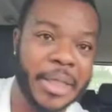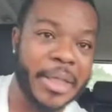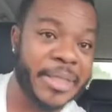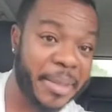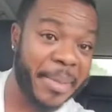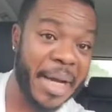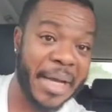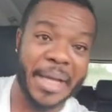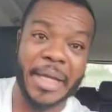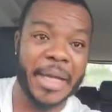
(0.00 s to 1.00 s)
In some car.
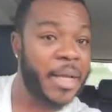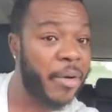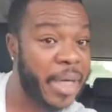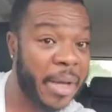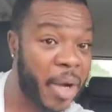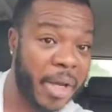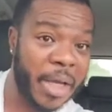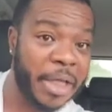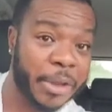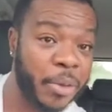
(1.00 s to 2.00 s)
And you want
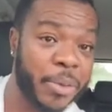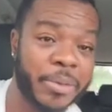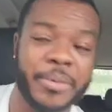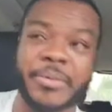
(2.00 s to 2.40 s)
a show.